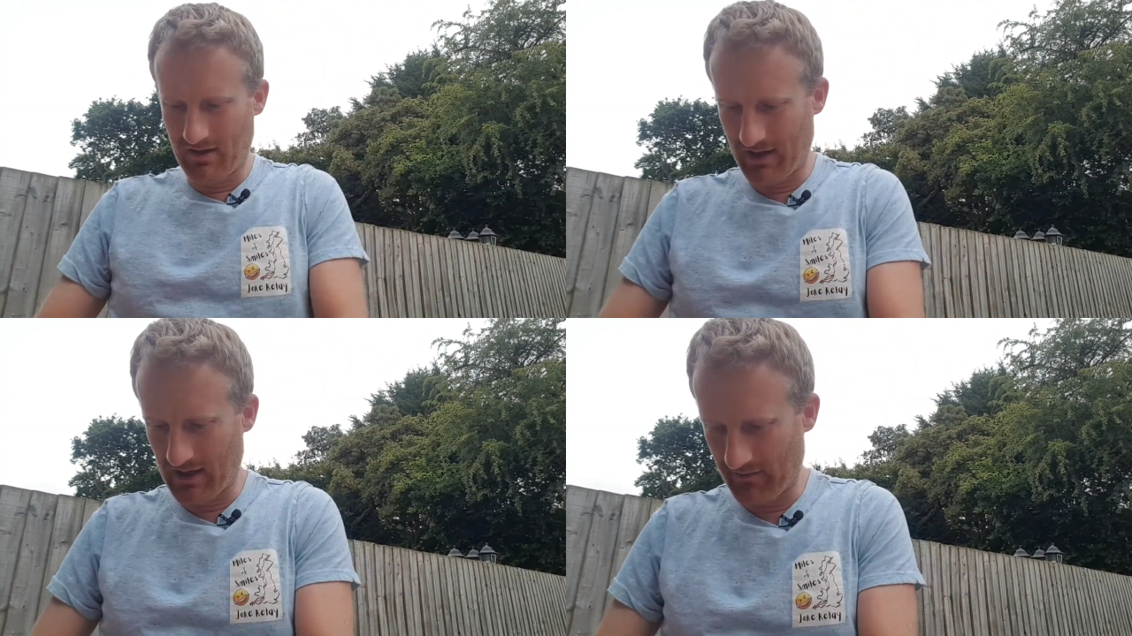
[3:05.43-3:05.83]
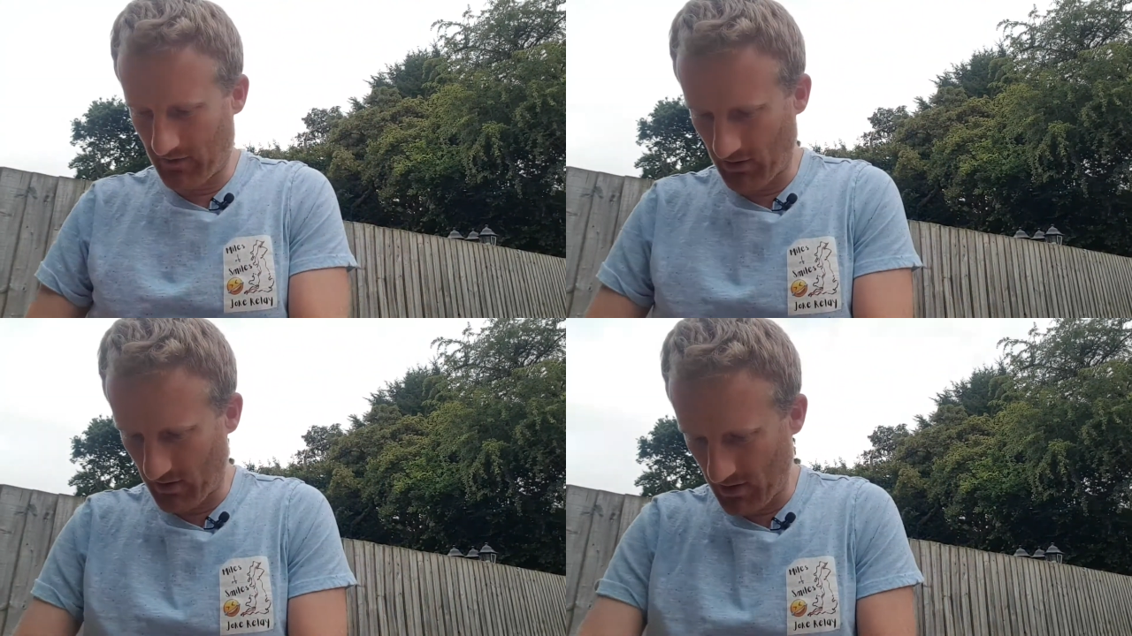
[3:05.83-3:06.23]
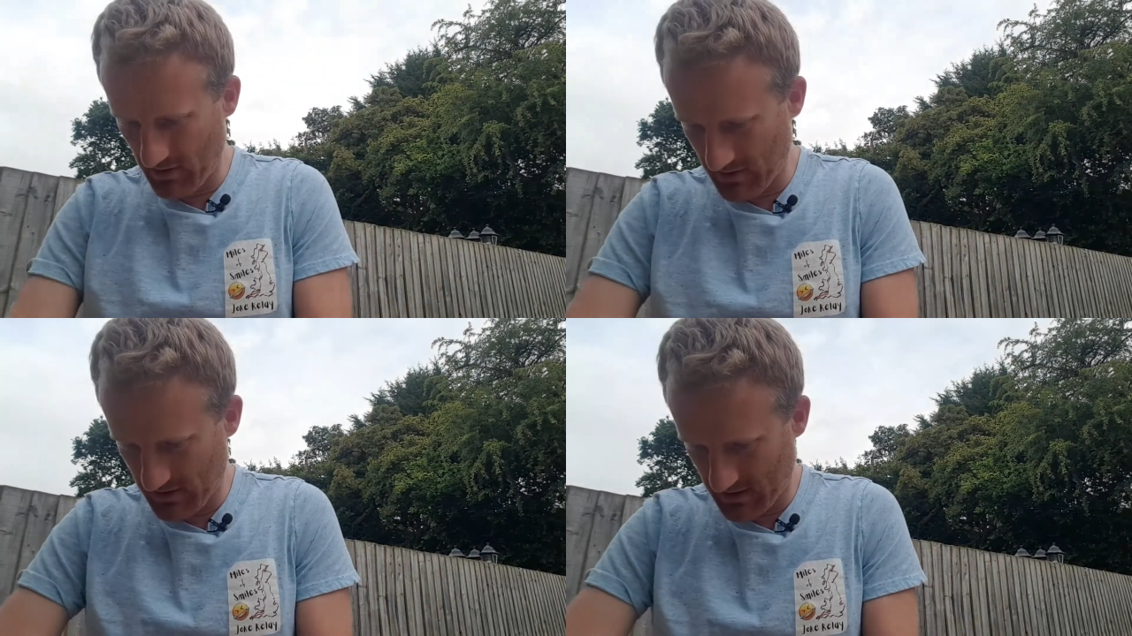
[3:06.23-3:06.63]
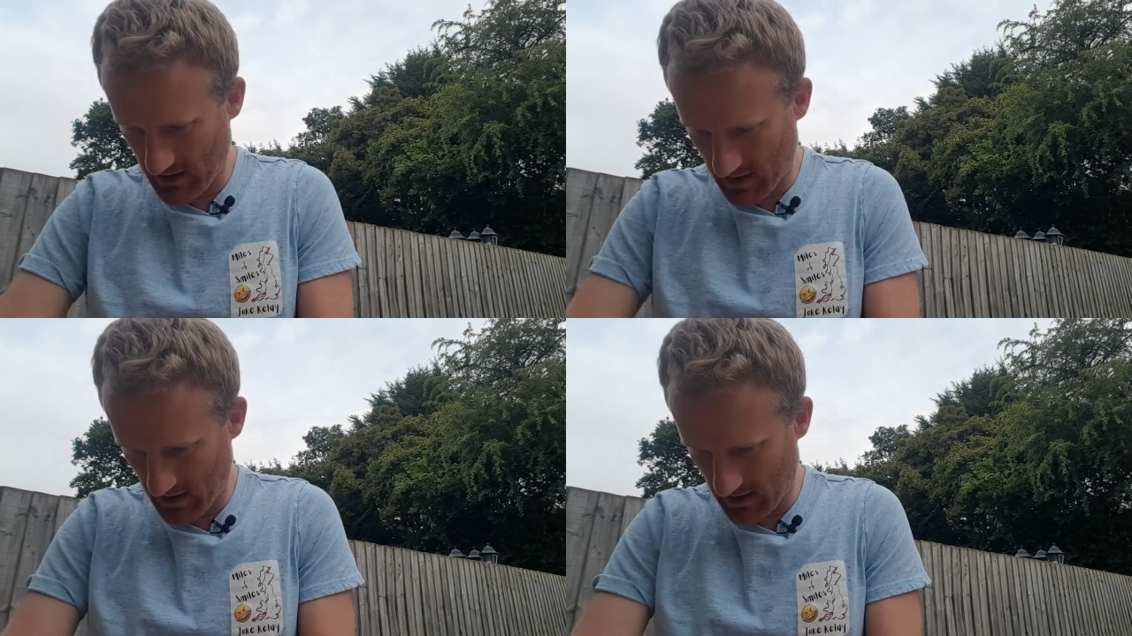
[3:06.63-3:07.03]
I have got,
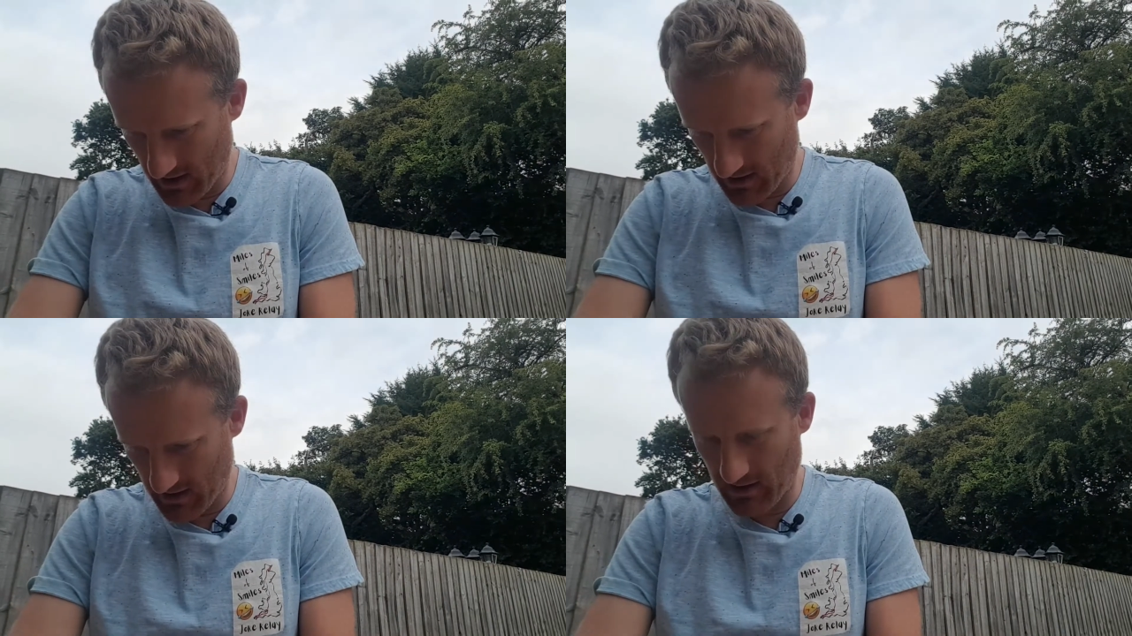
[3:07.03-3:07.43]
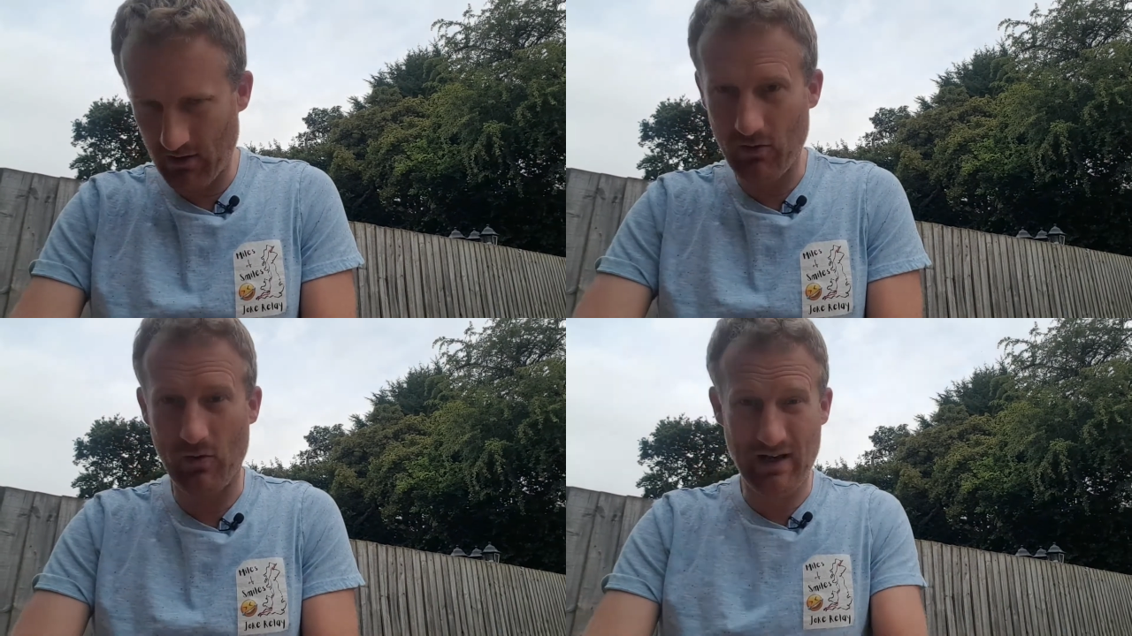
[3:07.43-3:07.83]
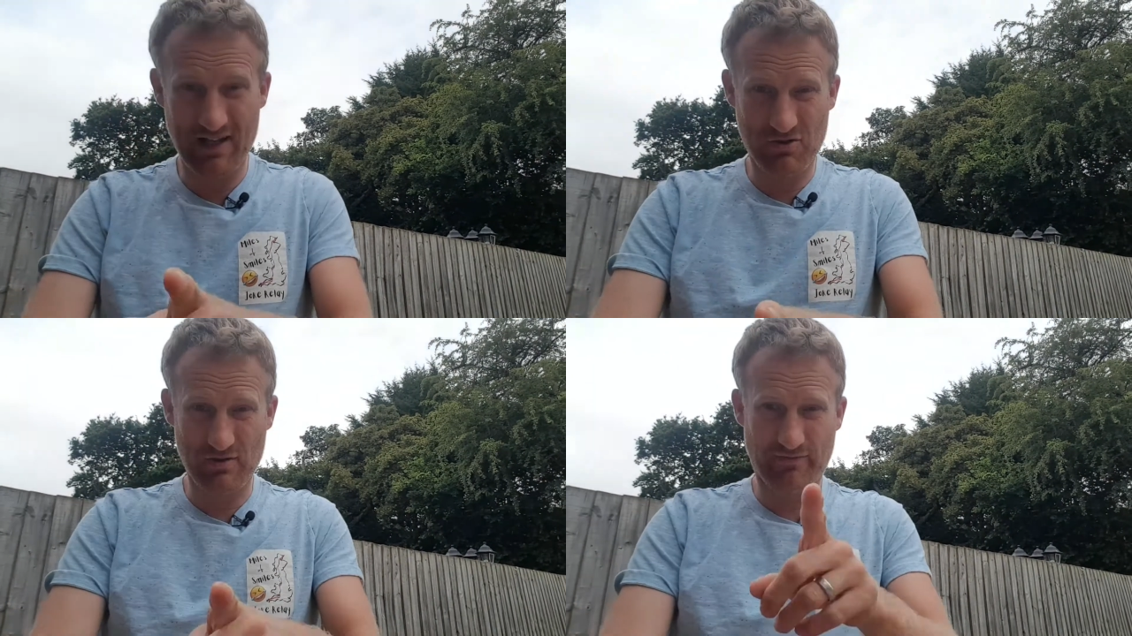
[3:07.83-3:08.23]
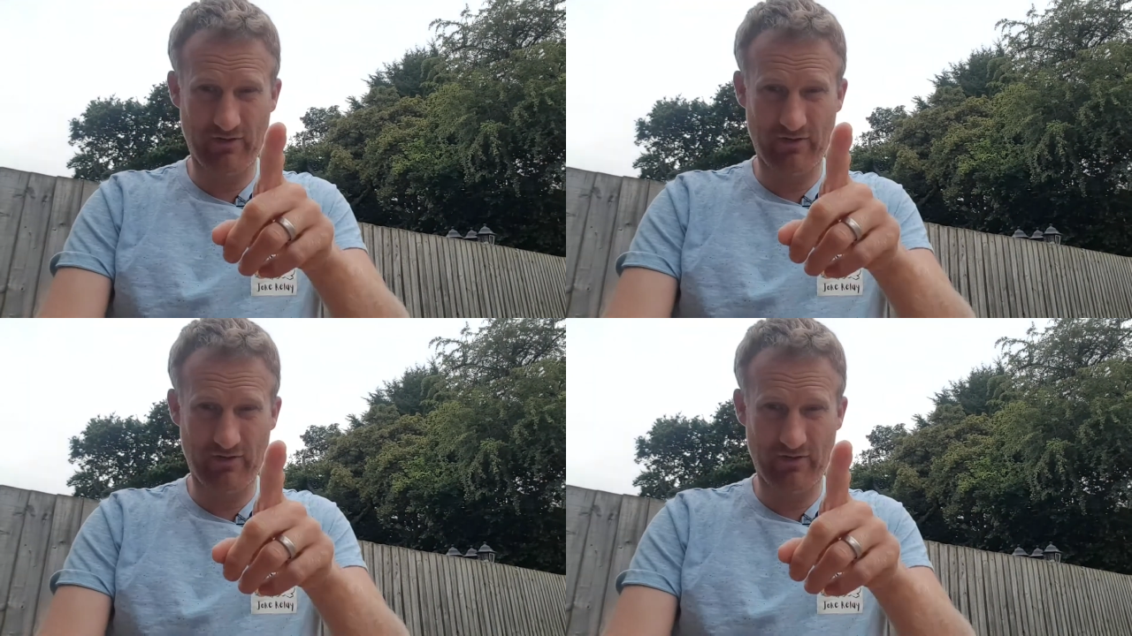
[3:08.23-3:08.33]
electricals.